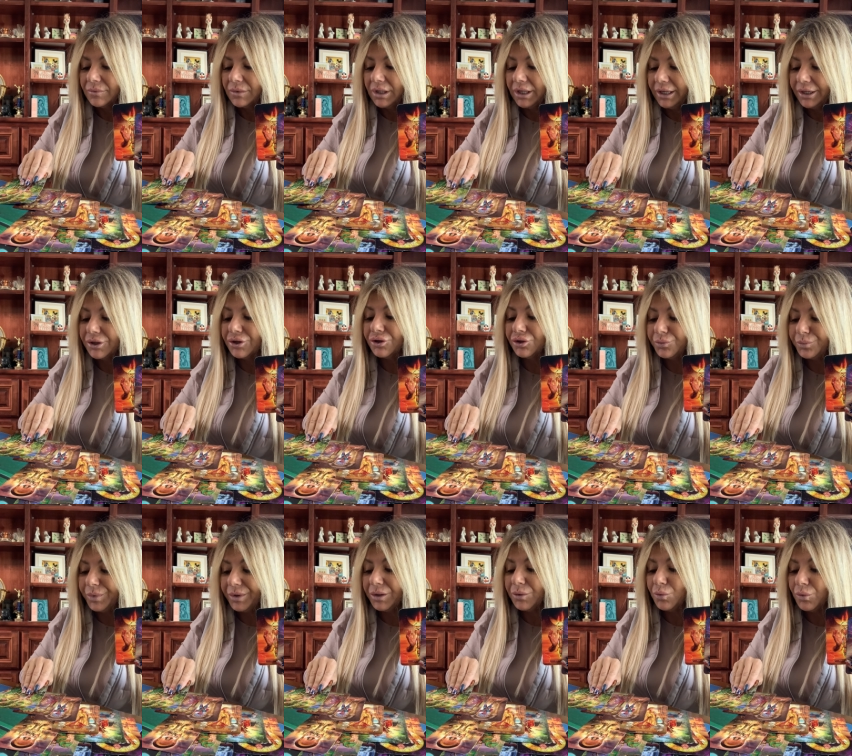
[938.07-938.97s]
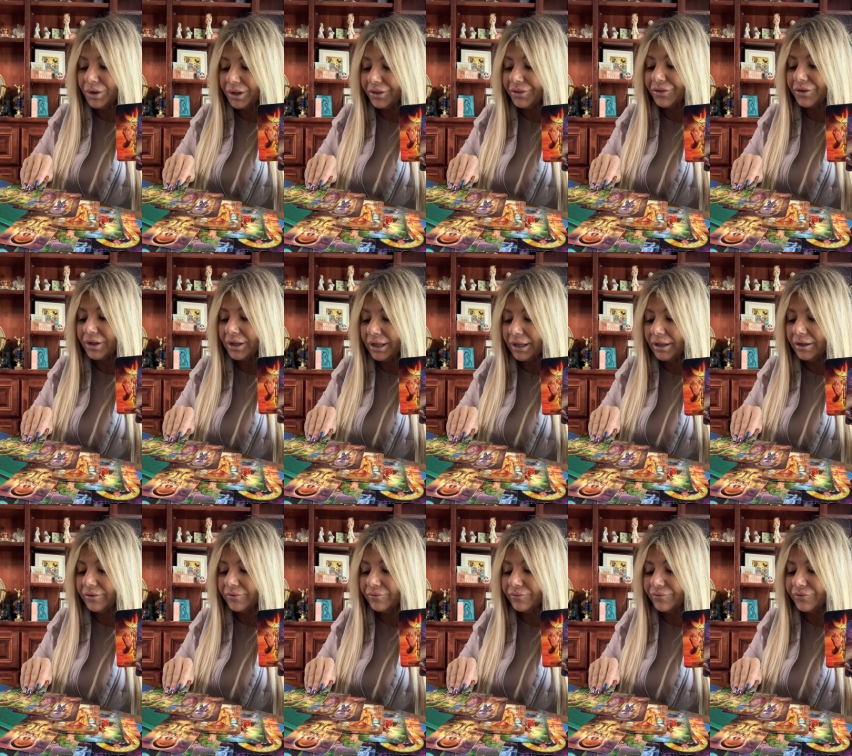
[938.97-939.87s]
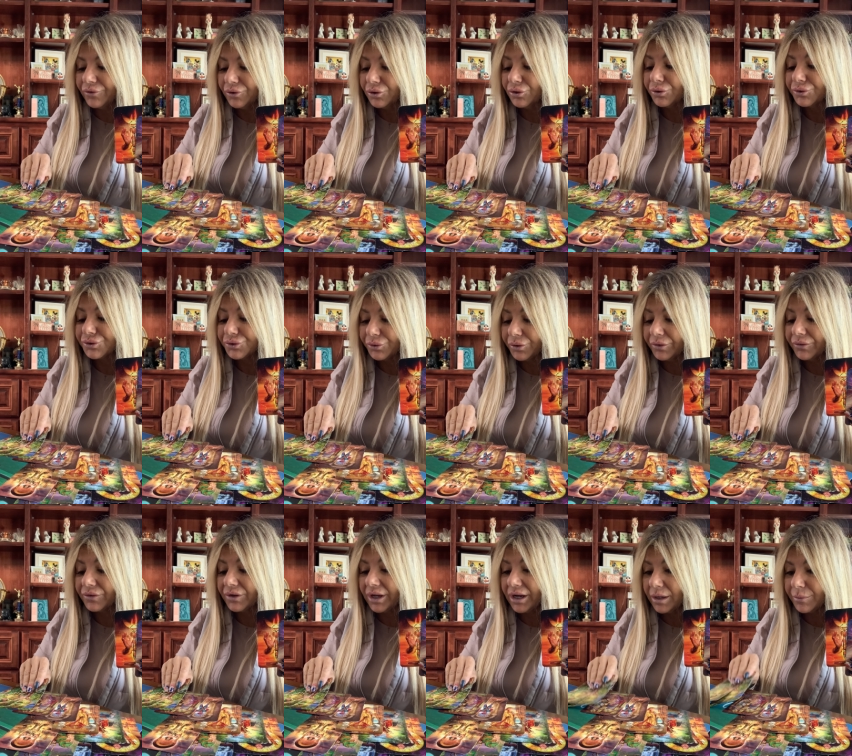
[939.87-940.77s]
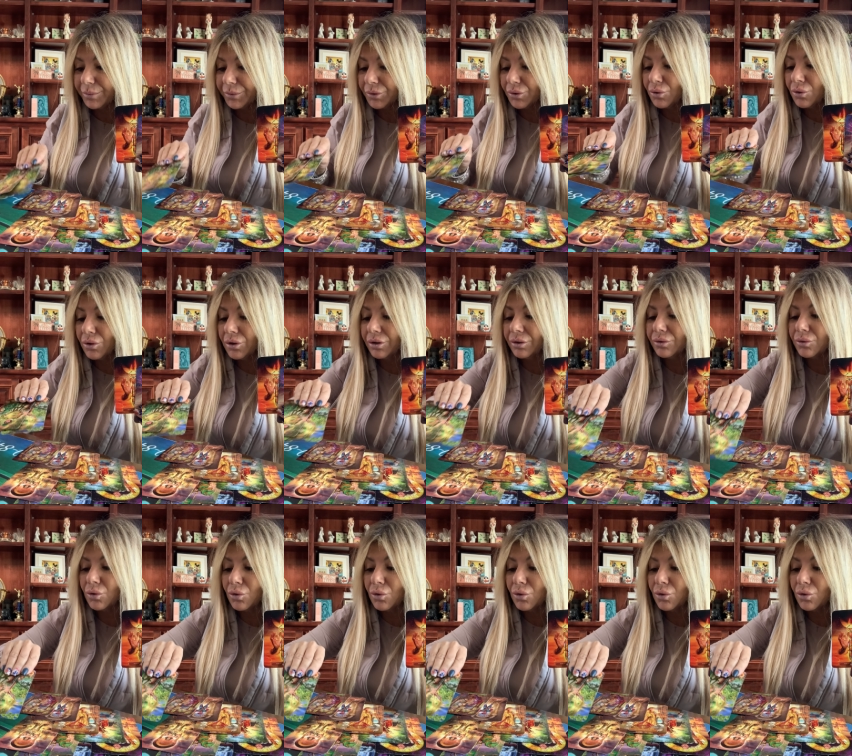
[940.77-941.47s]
It could be with a Virgo, Taurus, Capricorn,